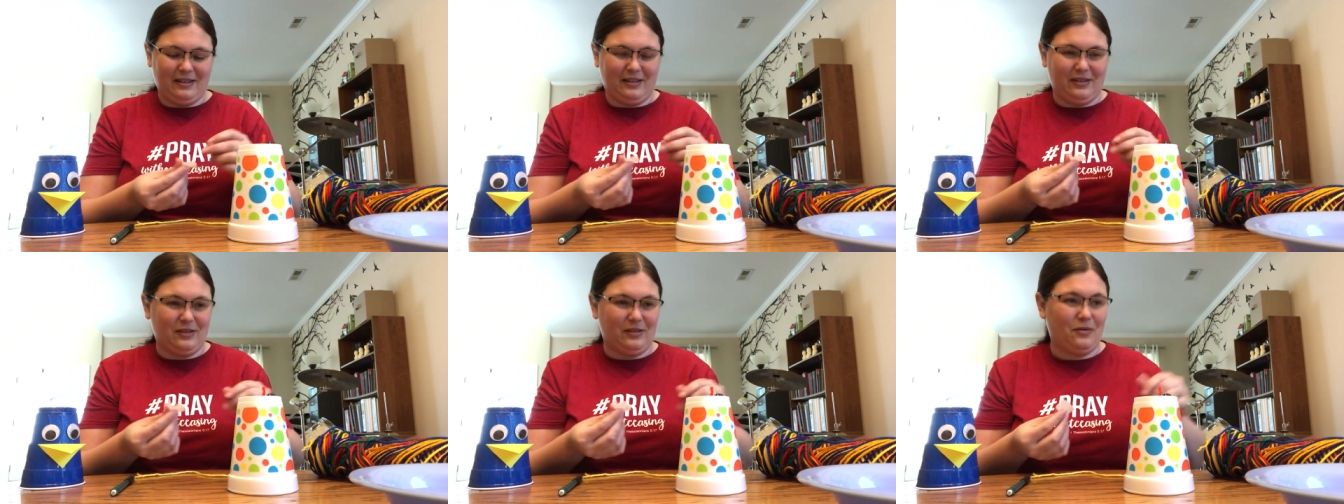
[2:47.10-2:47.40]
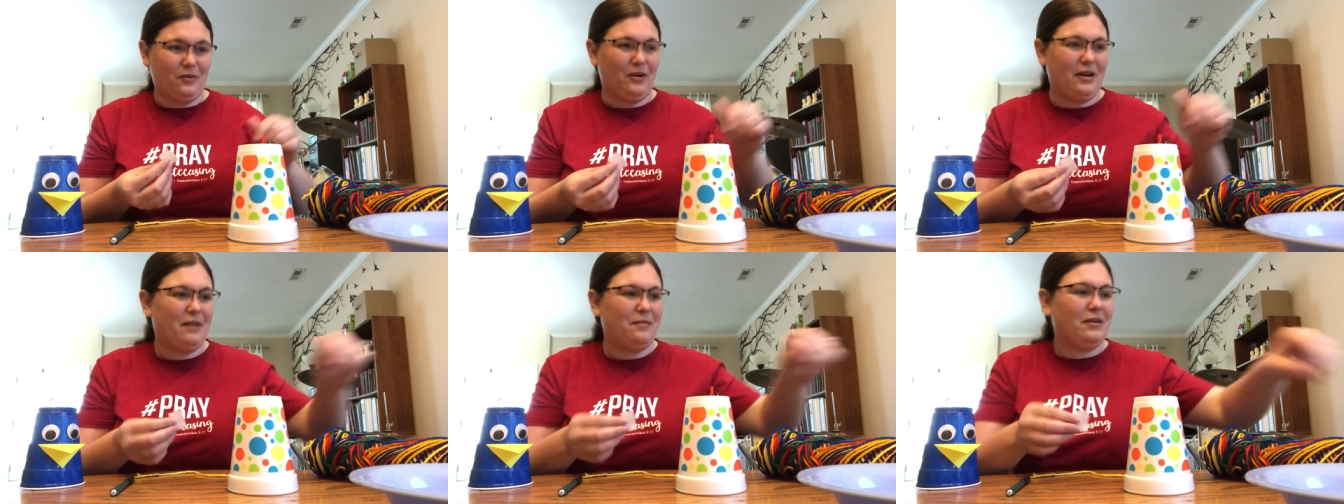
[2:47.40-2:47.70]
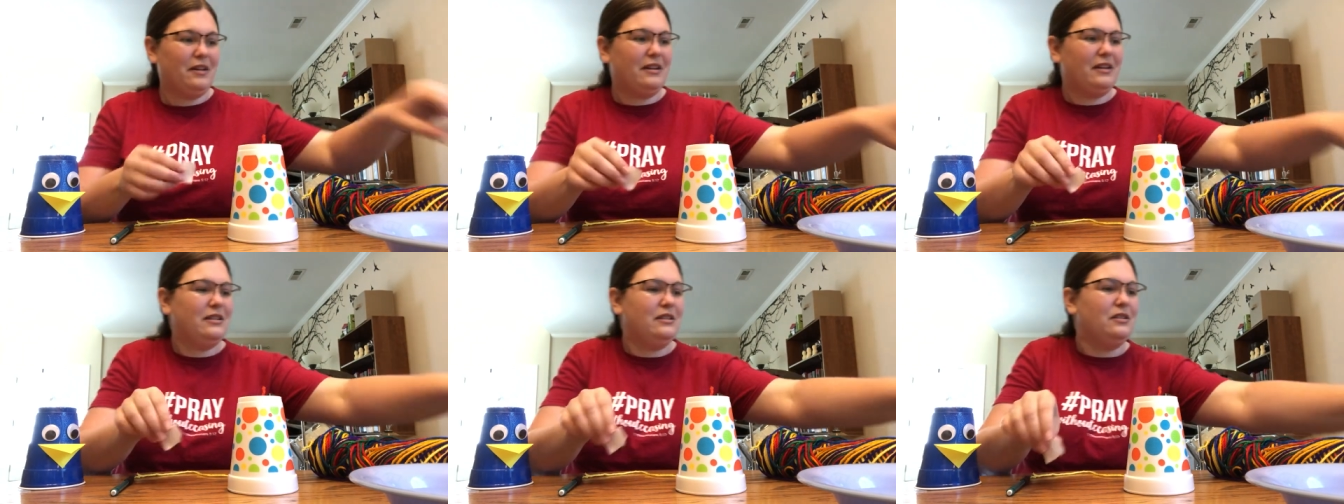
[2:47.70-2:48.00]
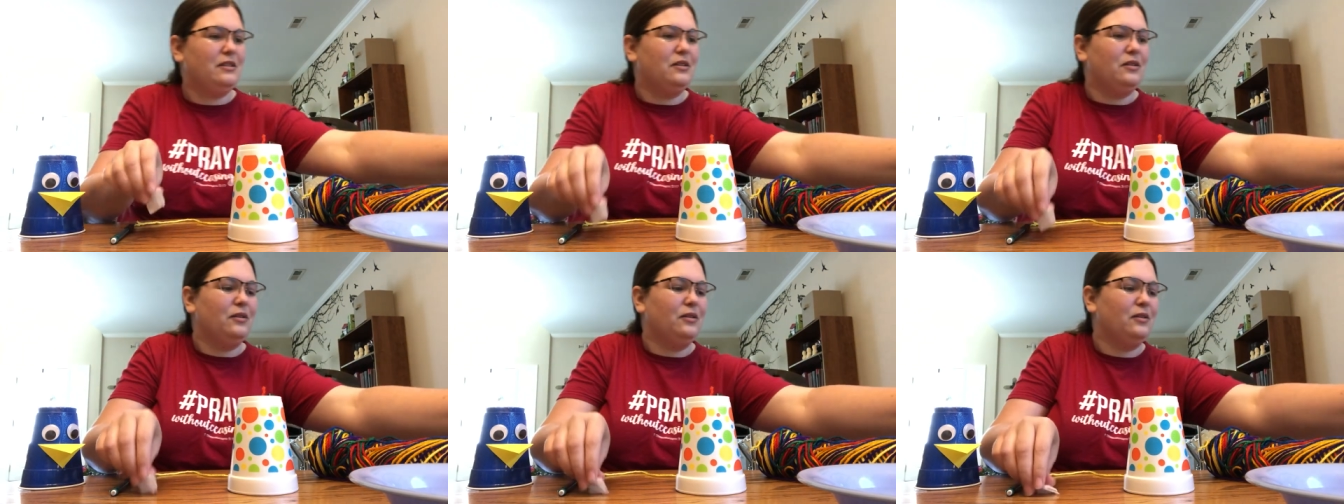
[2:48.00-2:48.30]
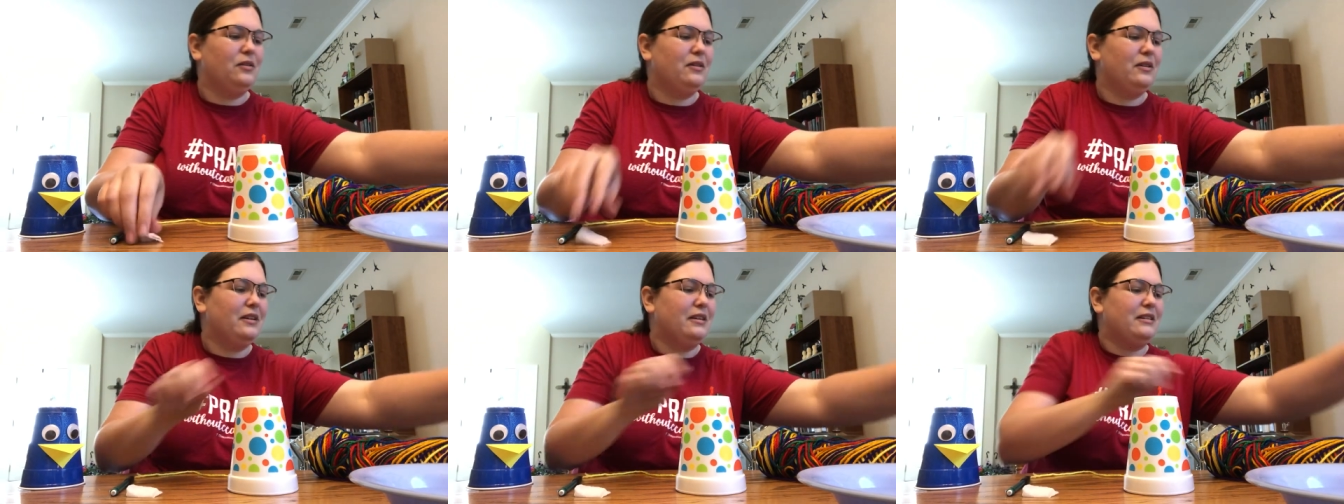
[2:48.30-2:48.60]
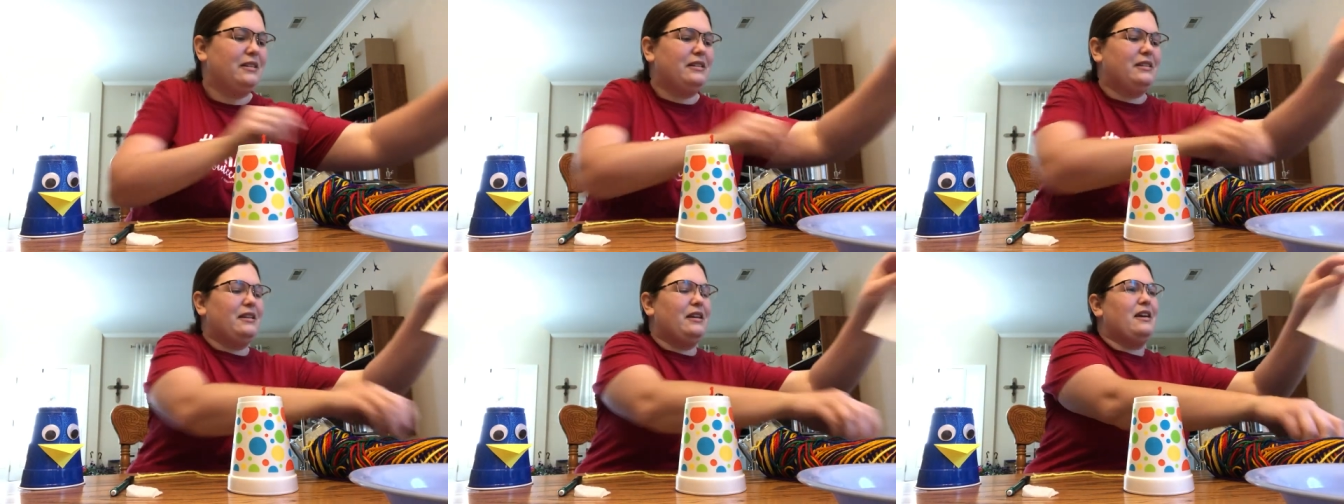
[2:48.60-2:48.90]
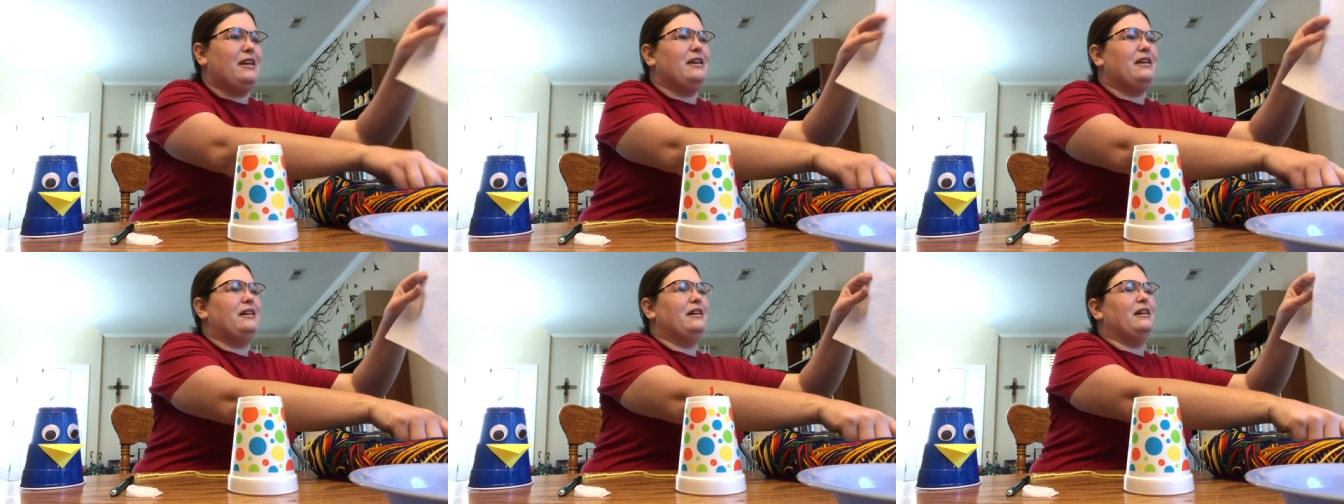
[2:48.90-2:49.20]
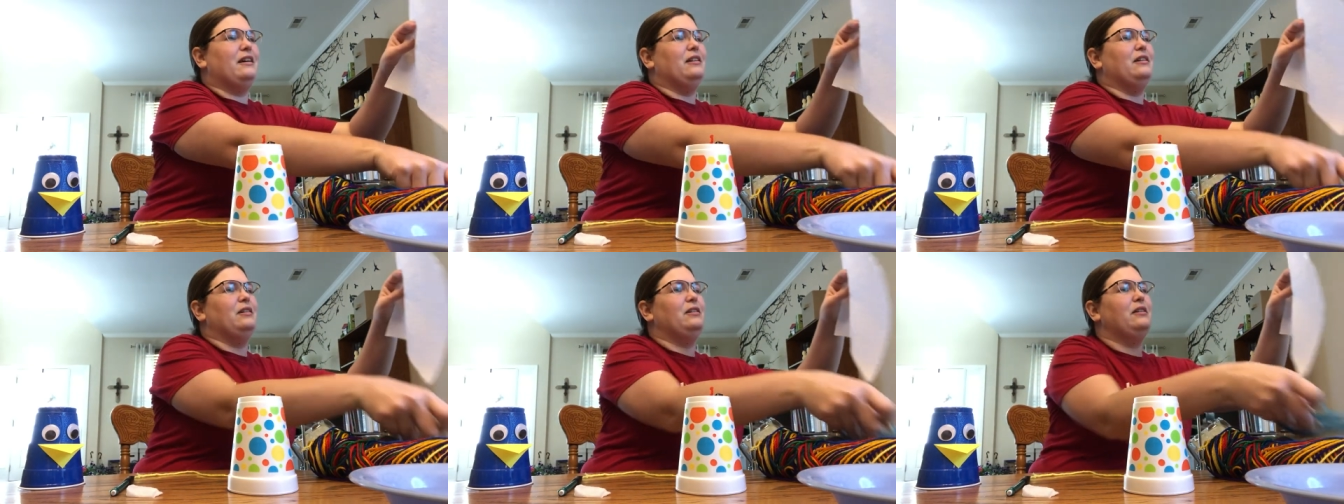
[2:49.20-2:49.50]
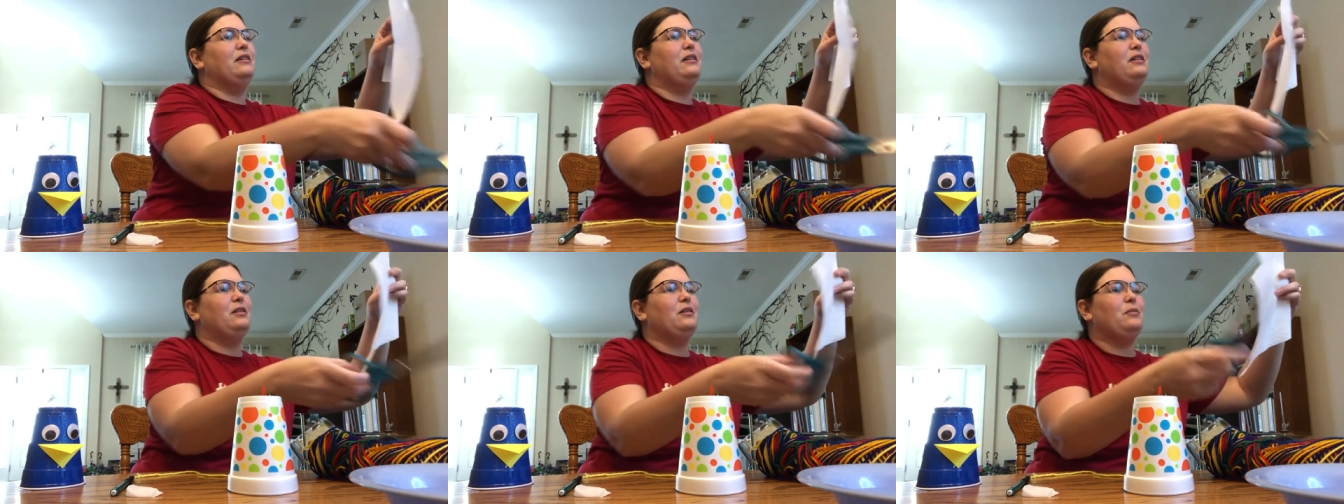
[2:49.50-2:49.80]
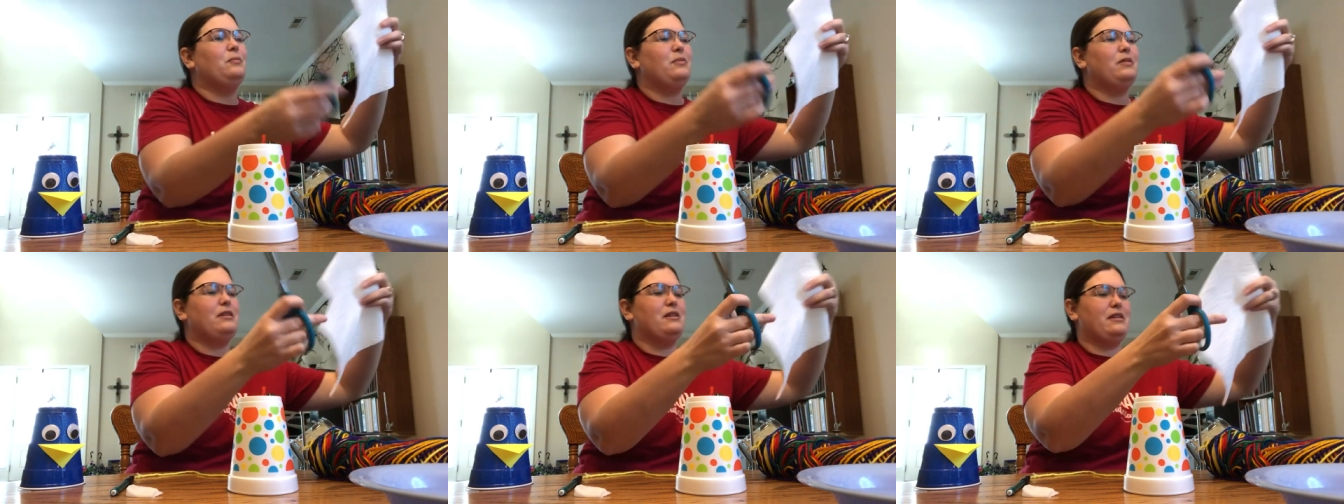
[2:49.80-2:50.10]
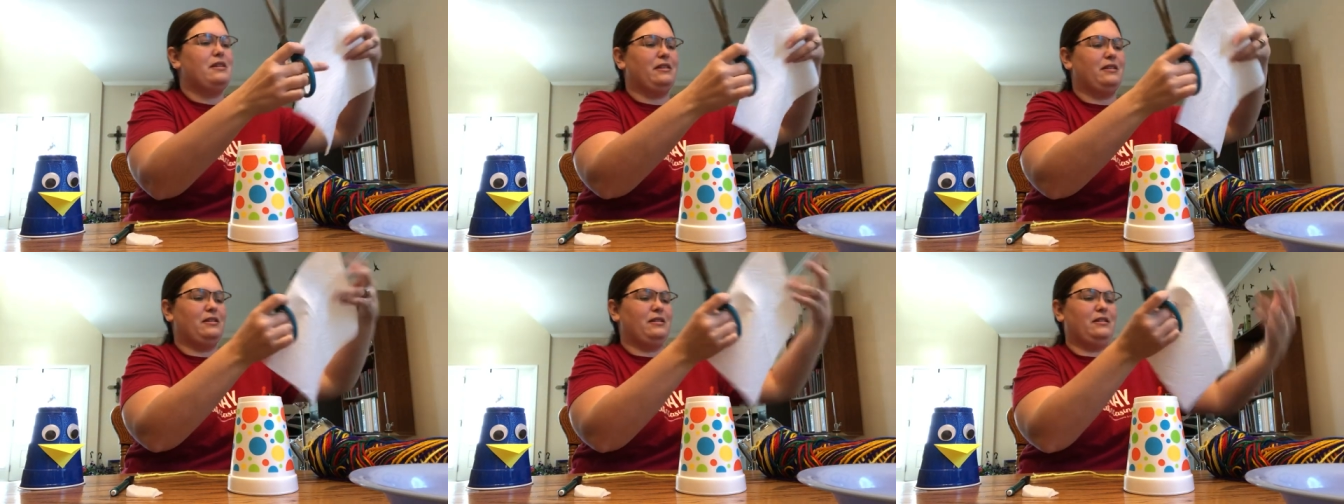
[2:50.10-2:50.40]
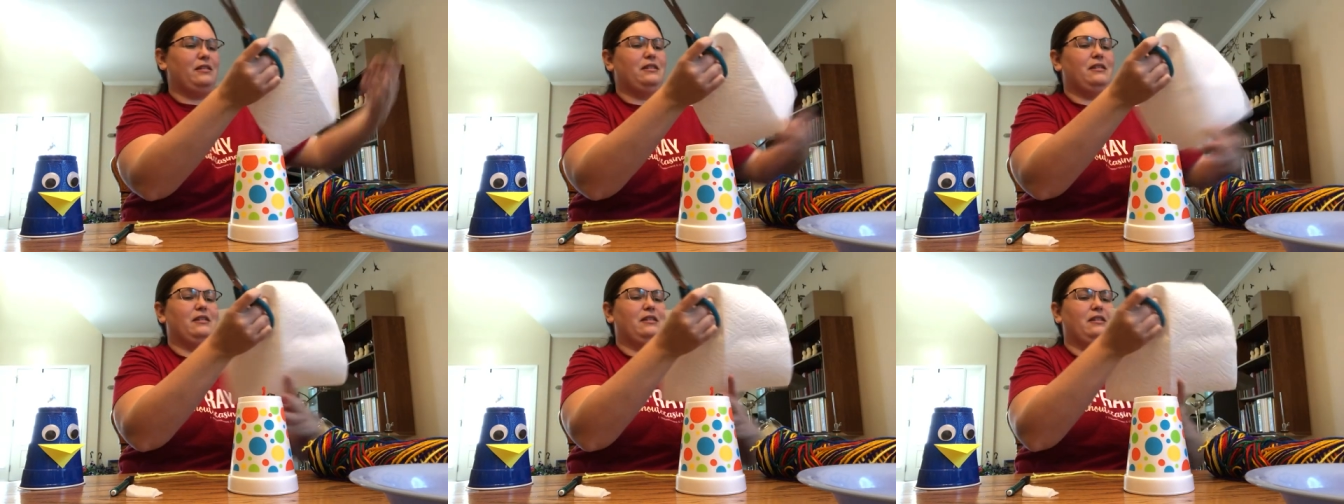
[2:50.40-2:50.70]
so what I'm gonna do is take a little piece